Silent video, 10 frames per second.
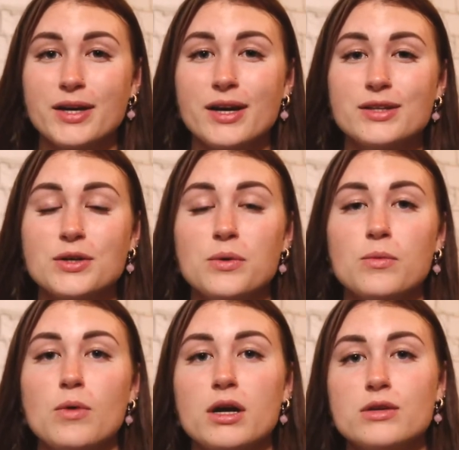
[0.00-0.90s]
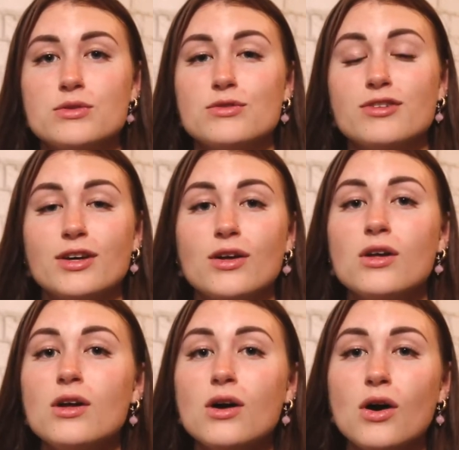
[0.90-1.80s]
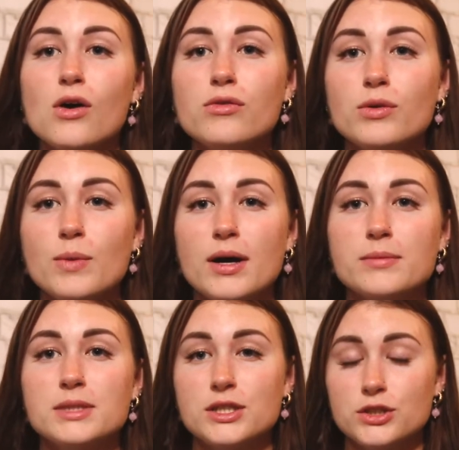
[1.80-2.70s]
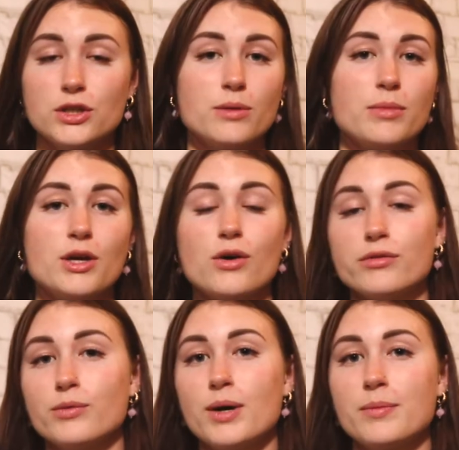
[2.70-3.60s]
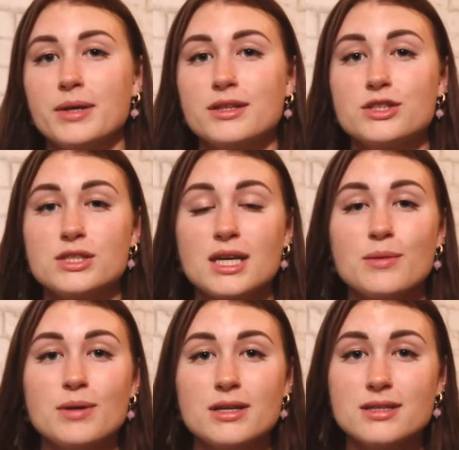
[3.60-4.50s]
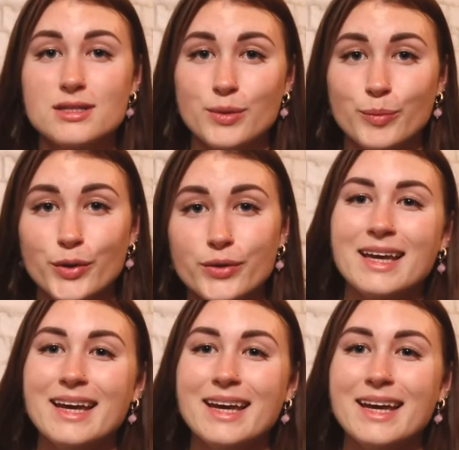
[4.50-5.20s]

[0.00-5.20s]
I don't want you to feel overwhelmed. It shouldn't be overwhelming. Just keep it simple.